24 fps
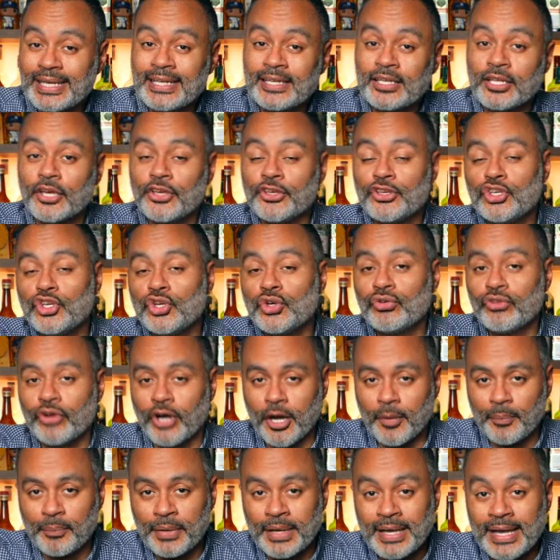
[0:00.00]
in
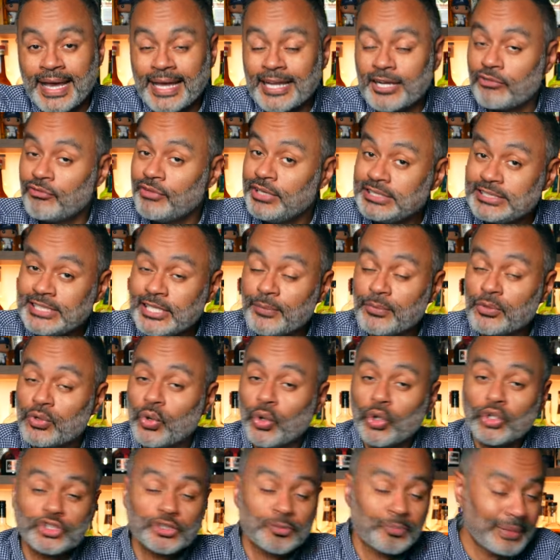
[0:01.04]
Europe. And the reason they were
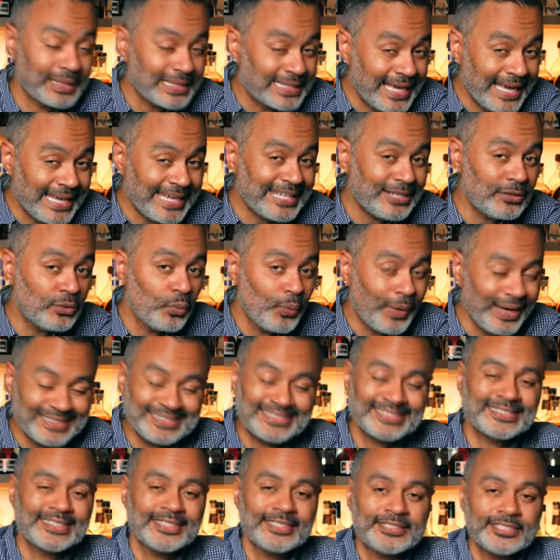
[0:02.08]
called spaghetti
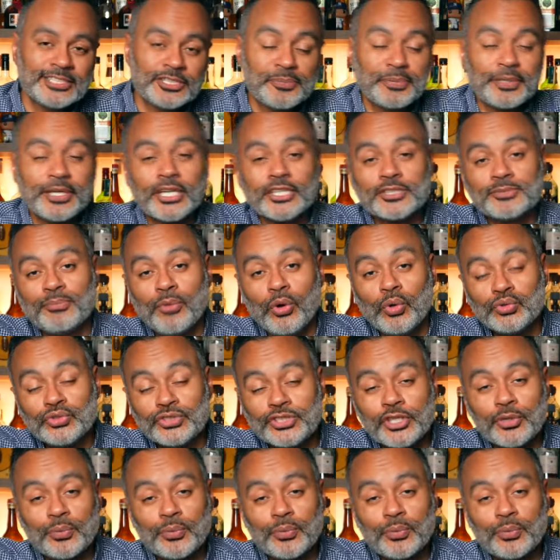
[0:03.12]
westerns is because most